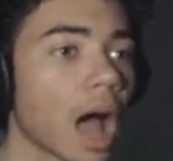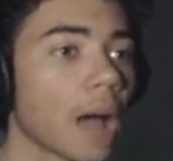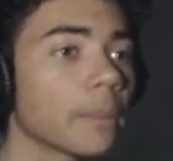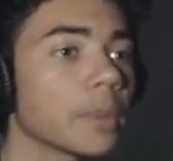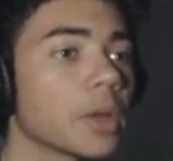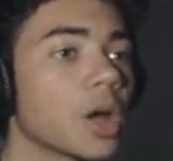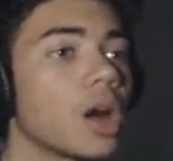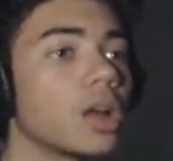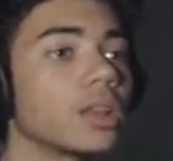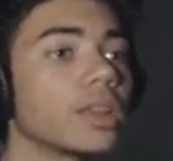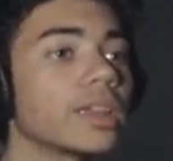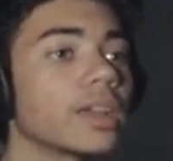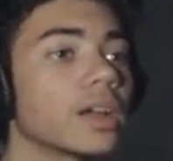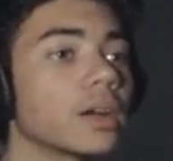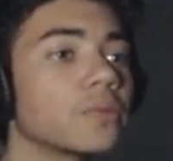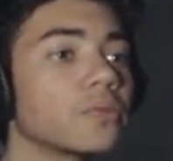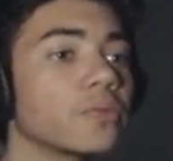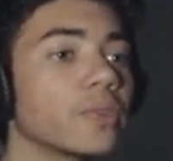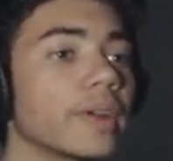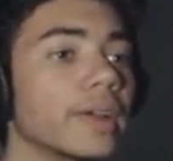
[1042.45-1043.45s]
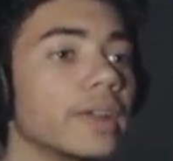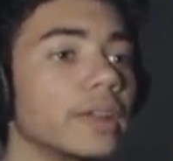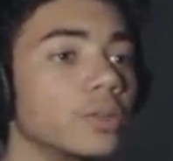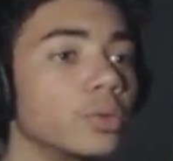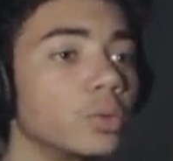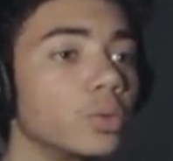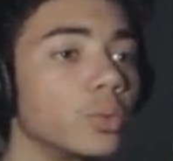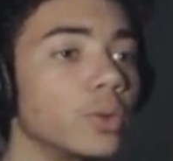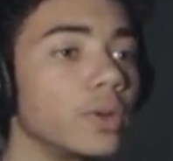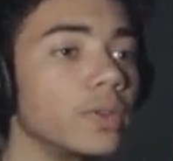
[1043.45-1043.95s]
I'm calling our
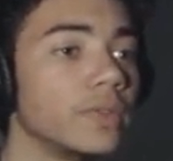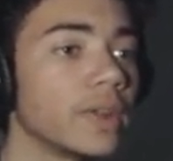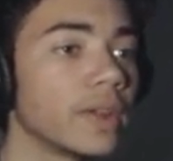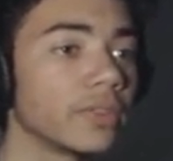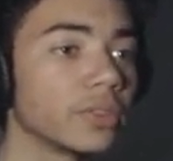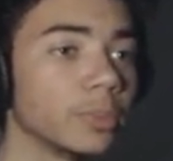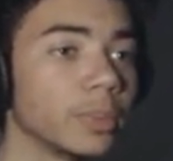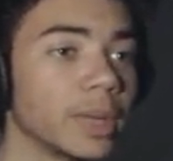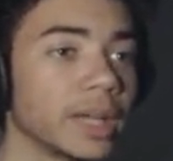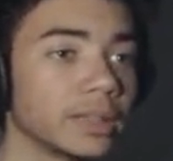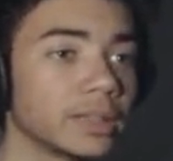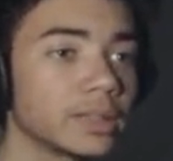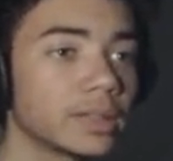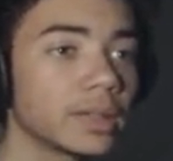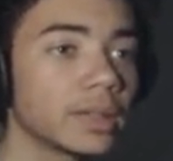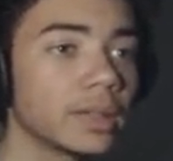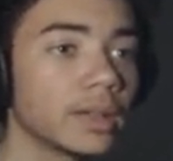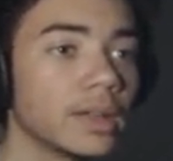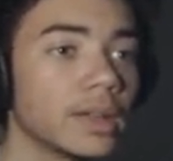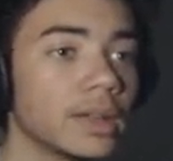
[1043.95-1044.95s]
friend who we've never met.